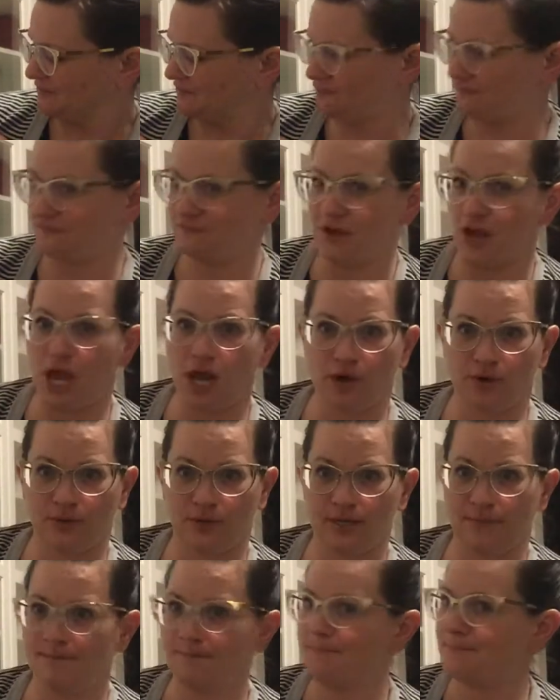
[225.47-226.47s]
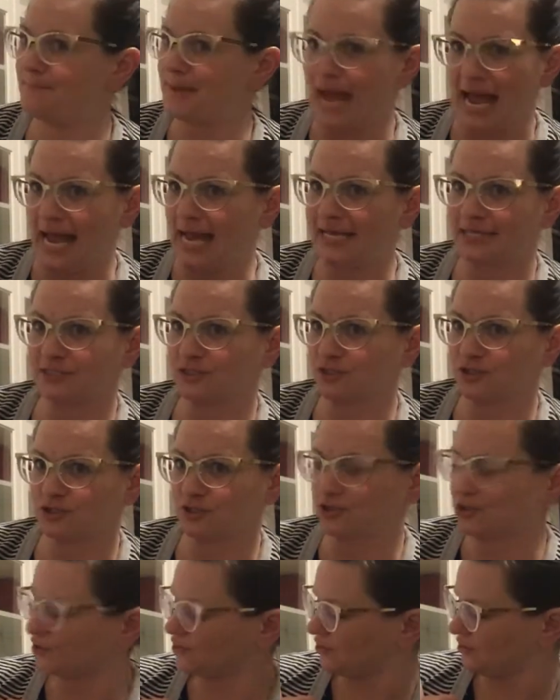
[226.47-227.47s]
"Very bad
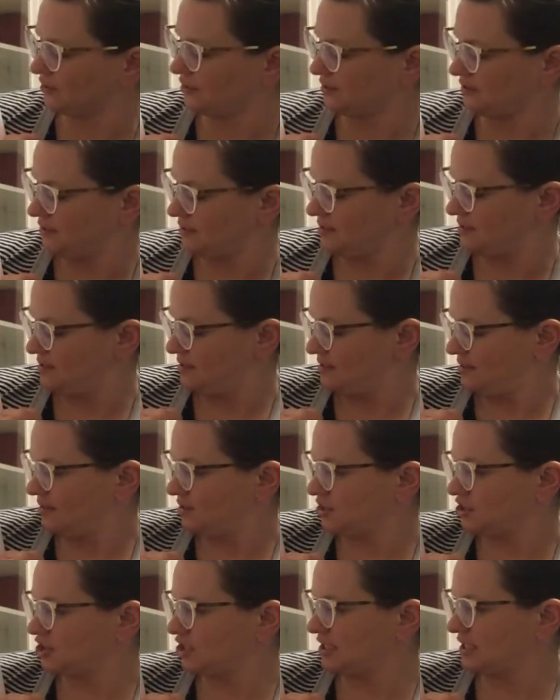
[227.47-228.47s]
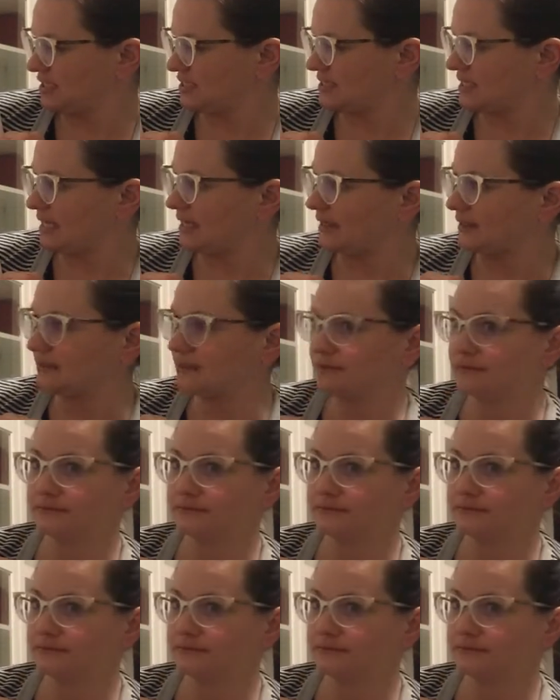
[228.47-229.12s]
girl," she said.